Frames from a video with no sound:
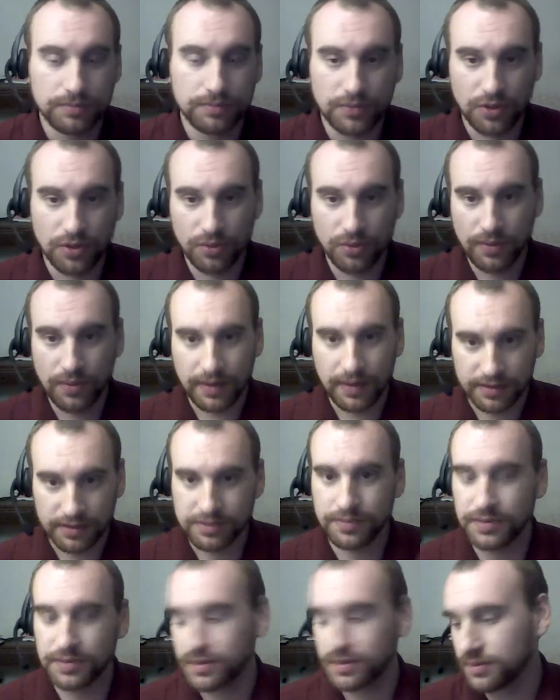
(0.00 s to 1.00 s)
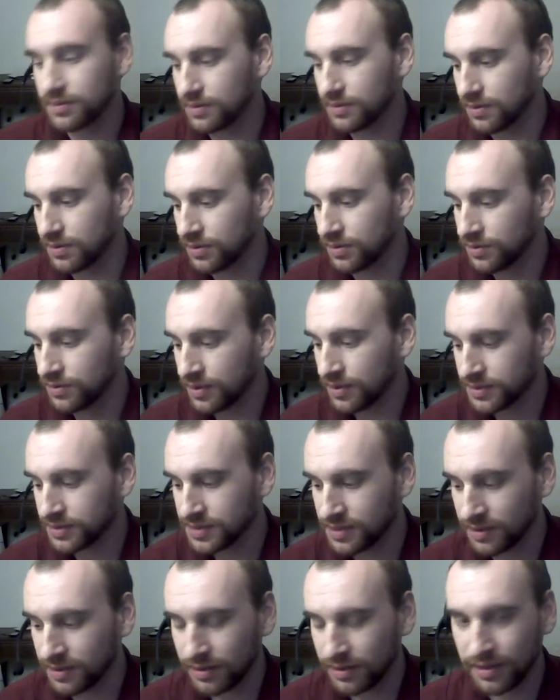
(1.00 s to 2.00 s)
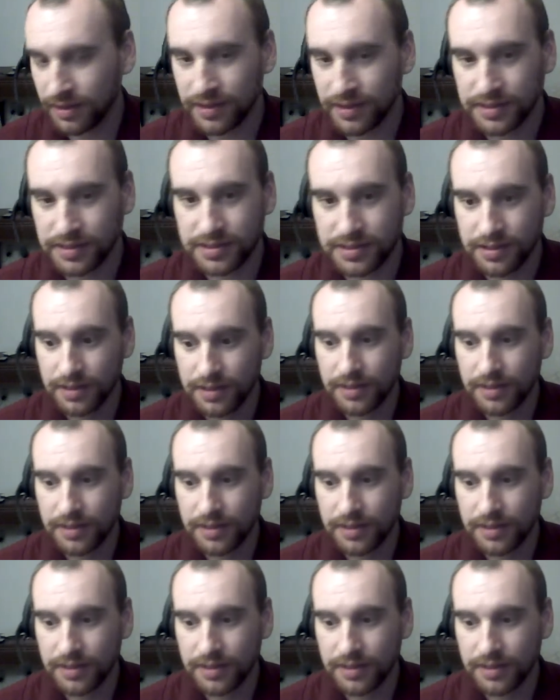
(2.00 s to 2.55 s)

who else is on the list?